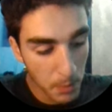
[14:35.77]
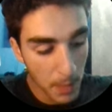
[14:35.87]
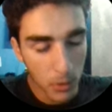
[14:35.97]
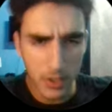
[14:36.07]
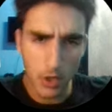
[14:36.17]

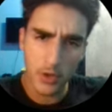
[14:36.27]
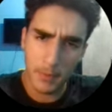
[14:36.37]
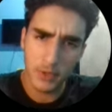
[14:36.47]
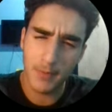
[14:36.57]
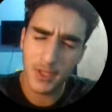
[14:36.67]
People are like, oh
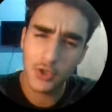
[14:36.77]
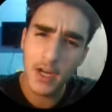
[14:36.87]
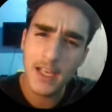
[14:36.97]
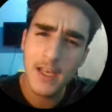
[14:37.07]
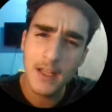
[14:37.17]
yeah, but
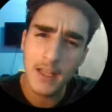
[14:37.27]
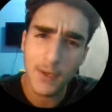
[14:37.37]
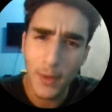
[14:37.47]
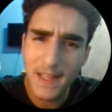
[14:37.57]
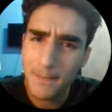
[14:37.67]
shouldn't I
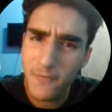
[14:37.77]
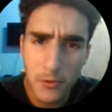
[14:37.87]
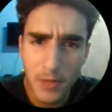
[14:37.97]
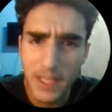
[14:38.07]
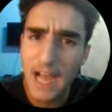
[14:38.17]
like wait
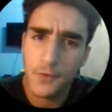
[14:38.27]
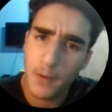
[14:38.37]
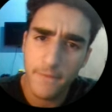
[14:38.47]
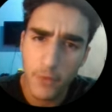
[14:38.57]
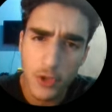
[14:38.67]
for like
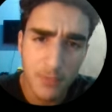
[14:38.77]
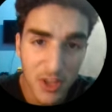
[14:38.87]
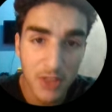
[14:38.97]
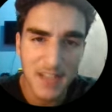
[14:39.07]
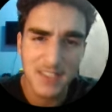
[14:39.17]
after my first
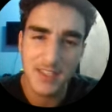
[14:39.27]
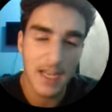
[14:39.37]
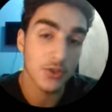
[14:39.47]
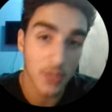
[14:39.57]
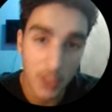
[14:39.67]
month
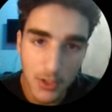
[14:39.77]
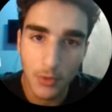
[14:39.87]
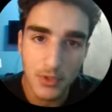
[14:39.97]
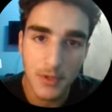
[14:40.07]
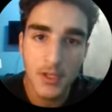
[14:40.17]
passes? Actually, you
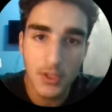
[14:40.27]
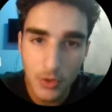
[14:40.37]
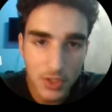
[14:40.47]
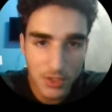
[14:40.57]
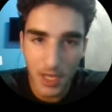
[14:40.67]
don't.
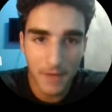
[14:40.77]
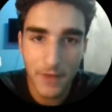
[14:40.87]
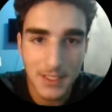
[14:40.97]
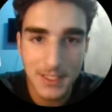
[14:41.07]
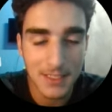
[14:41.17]
You just gotta
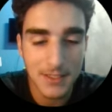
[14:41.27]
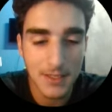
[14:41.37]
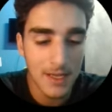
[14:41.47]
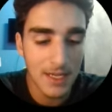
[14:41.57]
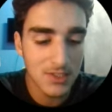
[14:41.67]
fucking take it. It's
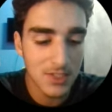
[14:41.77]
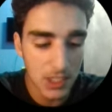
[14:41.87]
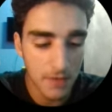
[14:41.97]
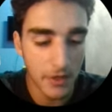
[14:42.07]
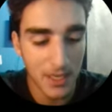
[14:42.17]
like it's
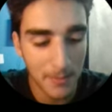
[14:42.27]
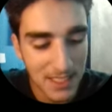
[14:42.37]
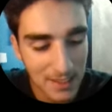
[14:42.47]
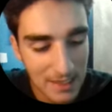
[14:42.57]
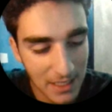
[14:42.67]
such a fucking
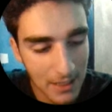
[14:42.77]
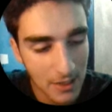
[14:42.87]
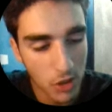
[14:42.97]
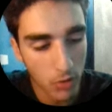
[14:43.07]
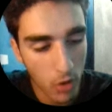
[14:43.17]
amazing thing.
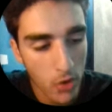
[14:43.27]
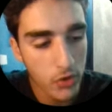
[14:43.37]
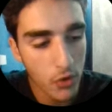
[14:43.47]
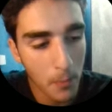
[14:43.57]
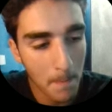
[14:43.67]
There
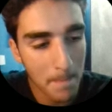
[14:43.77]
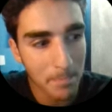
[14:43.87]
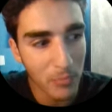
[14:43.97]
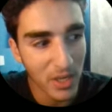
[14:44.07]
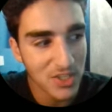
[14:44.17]
are no
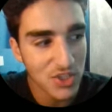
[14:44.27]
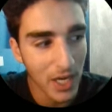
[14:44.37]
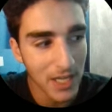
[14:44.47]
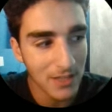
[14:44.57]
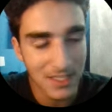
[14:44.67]

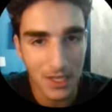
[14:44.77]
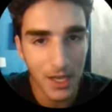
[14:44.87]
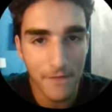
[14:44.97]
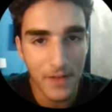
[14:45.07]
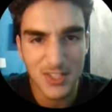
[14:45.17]
side
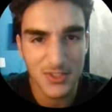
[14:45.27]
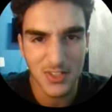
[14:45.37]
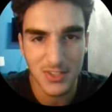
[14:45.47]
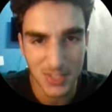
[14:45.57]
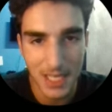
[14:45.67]
effects
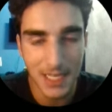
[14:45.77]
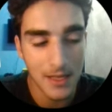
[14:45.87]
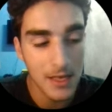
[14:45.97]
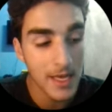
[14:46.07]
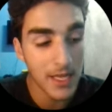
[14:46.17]
to
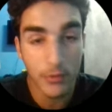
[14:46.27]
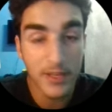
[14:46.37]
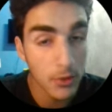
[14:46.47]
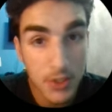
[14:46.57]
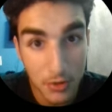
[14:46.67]
taking it. It'll
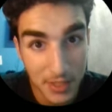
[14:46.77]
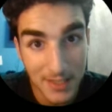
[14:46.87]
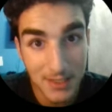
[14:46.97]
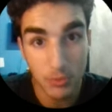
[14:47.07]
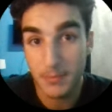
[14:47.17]
increase your
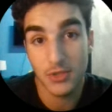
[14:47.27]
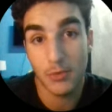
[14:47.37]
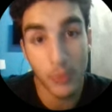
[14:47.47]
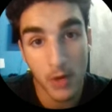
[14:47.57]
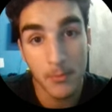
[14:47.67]
test, which
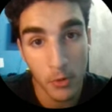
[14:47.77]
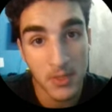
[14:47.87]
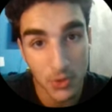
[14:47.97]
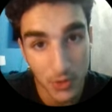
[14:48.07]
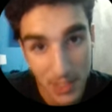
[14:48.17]
means you'll put on
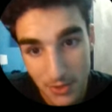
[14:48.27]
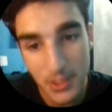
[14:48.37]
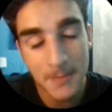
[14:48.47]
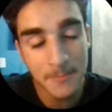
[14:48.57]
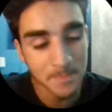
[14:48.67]
more muscle
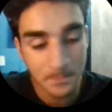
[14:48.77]
easily.